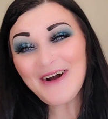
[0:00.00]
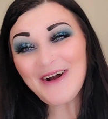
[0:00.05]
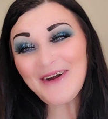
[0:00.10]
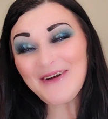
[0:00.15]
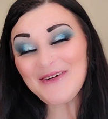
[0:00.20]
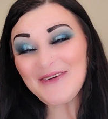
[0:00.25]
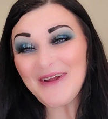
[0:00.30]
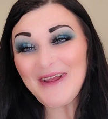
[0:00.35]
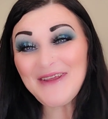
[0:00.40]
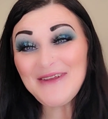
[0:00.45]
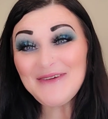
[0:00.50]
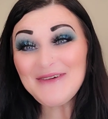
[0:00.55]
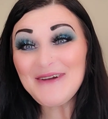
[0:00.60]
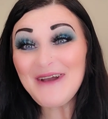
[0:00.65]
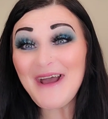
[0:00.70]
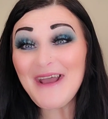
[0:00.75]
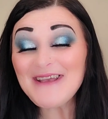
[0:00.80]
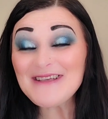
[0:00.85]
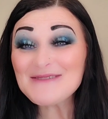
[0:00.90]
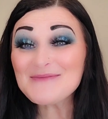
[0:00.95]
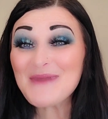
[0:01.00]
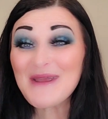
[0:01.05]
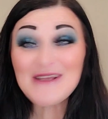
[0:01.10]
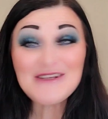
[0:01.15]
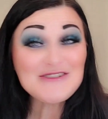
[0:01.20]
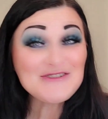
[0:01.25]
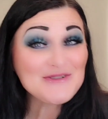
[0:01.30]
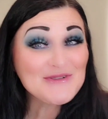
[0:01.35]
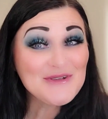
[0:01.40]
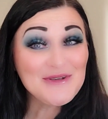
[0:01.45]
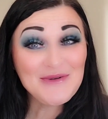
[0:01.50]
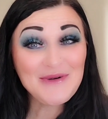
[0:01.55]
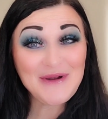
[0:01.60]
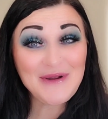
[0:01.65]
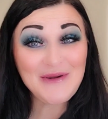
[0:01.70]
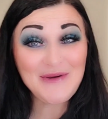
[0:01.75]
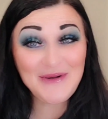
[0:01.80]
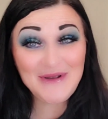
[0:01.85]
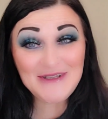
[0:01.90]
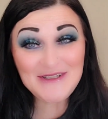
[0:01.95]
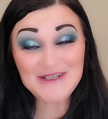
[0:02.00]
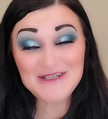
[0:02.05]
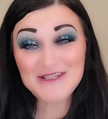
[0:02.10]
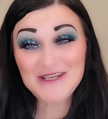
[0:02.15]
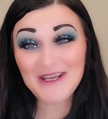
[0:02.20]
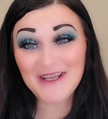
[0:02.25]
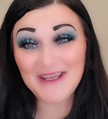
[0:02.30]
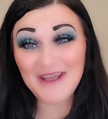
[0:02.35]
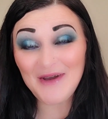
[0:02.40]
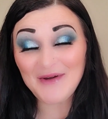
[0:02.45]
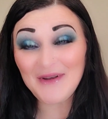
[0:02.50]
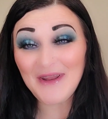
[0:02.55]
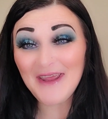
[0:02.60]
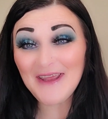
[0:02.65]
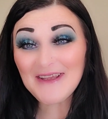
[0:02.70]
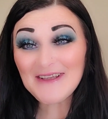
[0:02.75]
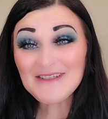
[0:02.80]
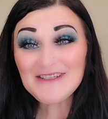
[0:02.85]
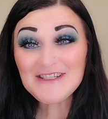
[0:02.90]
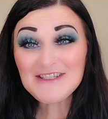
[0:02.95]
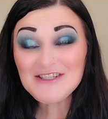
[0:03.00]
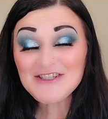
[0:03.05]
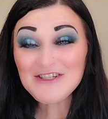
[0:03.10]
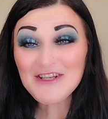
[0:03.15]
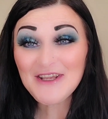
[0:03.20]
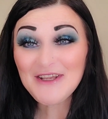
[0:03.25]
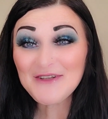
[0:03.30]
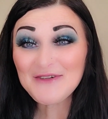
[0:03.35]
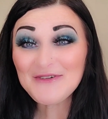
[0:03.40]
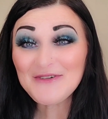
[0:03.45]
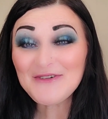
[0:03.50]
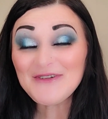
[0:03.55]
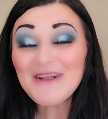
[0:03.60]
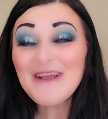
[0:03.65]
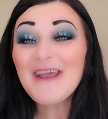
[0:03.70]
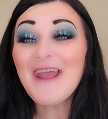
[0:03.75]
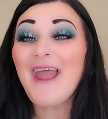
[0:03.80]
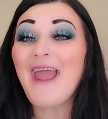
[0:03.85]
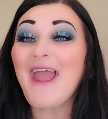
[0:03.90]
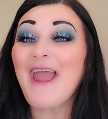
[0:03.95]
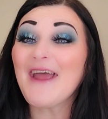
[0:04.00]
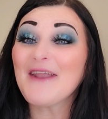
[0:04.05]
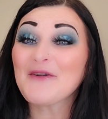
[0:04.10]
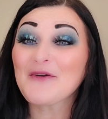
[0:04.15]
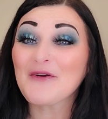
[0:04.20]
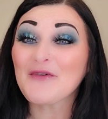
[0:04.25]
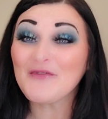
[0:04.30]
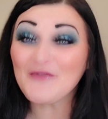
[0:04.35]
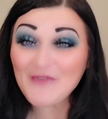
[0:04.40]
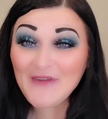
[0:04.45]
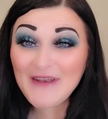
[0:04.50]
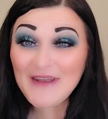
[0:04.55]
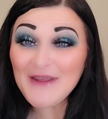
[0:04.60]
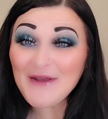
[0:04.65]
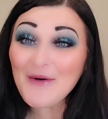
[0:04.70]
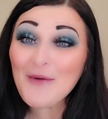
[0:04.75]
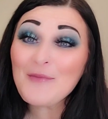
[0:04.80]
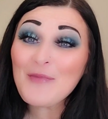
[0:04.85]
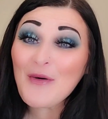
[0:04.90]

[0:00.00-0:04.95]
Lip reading: All right, you guys, make sure you are going to check out Andi's channel and her video.